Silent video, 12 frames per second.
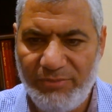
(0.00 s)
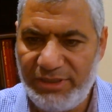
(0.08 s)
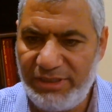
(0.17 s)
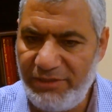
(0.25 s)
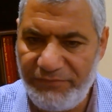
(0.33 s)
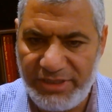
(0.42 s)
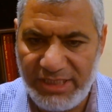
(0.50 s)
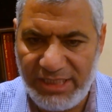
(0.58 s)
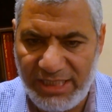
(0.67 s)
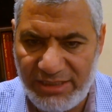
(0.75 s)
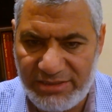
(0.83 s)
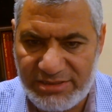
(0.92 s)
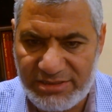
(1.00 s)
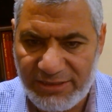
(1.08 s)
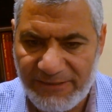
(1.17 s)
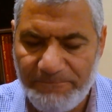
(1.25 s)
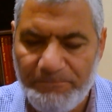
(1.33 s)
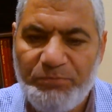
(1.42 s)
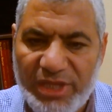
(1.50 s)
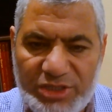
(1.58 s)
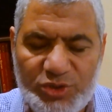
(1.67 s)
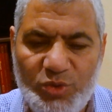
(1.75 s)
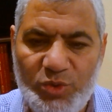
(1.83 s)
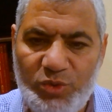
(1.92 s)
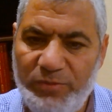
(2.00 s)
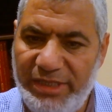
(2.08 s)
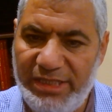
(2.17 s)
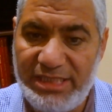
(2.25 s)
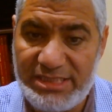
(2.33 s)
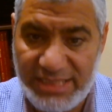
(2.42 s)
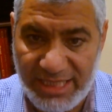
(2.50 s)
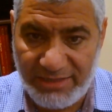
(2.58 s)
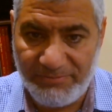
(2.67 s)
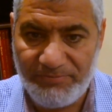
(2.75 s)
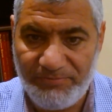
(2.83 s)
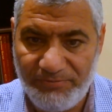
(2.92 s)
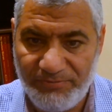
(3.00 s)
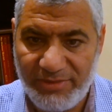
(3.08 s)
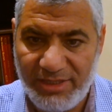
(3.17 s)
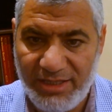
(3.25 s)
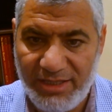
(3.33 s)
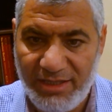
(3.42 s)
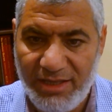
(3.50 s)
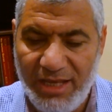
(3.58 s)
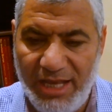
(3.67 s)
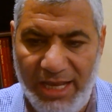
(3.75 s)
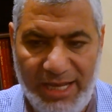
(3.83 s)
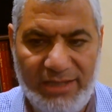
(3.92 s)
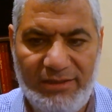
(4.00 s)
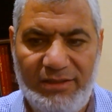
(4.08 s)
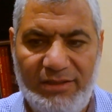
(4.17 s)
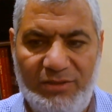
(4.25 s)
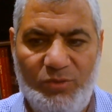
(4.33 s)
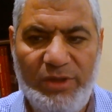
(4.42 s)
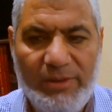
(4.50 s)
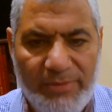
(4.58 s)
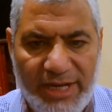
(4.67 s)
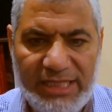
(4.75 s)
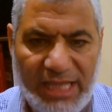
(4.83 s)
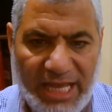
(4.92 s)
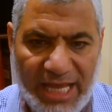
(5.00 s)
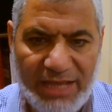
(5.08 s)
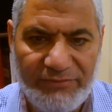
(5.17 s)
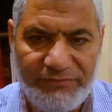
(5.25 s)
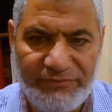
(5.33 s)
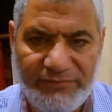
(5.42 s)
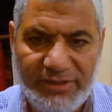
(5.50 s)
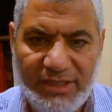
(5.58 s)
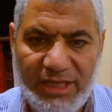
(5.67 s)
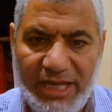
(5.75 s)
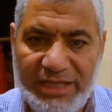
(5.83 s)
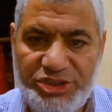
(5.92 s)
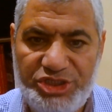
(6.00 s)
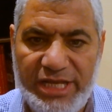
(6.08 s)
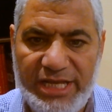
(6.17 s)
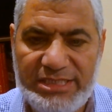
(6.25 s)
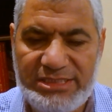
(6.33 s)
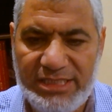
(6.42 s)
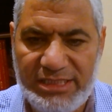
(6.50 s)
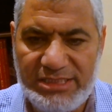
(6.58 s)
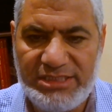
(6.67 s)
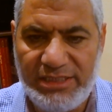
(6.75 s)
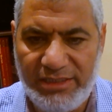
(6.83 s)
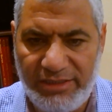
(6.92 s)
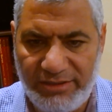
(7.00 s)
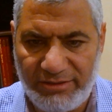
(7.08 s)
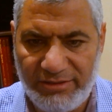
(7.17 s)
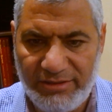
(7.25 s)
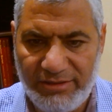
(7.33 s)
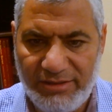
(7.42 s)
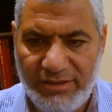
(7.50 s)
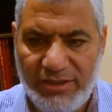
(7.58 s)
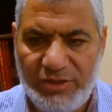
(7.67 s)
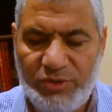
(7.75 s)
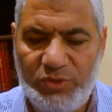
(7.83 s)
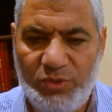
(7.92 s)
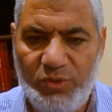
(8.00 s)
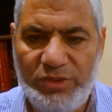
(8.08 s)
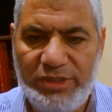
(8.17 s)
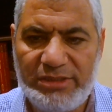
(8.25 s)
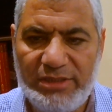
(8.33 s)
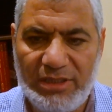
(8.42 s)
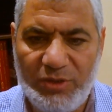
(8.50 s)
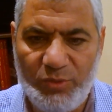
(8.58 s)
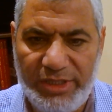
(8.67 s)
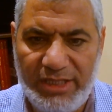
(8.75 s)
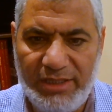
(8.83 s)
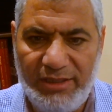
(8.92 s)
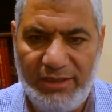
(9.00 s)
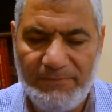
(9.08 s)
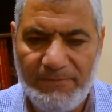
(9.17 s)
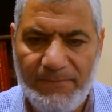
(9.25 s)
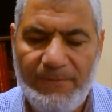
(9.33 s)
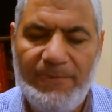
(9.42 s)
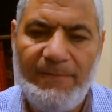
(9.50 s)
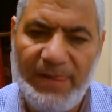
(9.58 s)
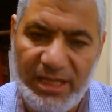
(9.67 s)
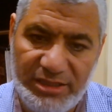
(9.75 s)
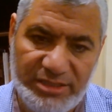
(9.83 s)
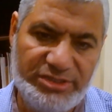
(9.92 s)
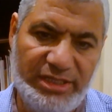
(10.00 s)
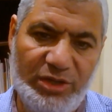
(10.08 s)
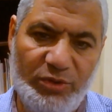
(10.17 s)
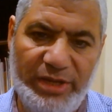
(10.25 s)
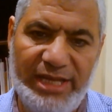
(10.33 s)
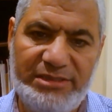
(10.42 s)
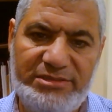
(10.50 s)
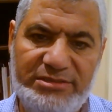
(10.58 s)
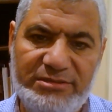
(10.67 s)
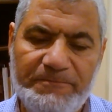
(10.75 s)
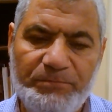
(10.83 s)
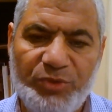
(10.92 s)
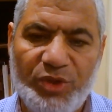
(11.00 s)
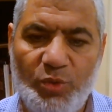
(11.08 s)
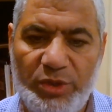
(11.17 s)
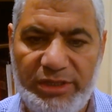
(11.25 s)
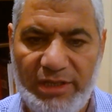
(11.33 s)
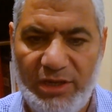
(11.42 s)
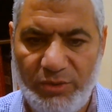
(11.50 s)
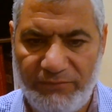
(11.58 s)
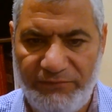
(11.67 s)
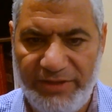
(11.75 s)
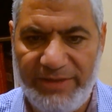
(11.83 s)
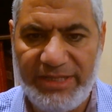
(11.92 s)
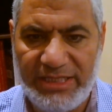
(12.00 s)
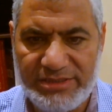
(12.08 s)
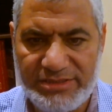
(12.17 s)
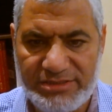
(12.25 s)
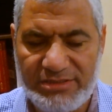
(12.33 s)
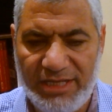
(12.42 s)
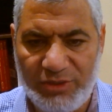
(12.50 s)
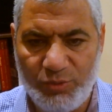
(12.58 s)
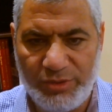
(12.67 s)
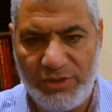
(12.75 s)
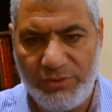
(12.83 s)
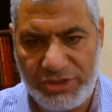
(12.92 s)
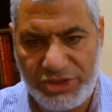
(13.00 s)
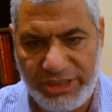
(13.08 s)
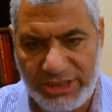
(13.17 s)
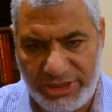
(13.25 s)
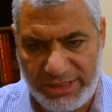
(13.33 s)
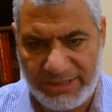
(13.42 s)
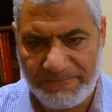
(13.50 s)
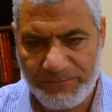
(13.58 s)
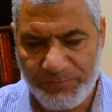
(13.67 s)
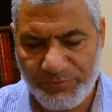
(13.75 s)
but everything else is going to be the same. And we might have a chance this year to do the Taraweeh and the Salawat with our families and with our children.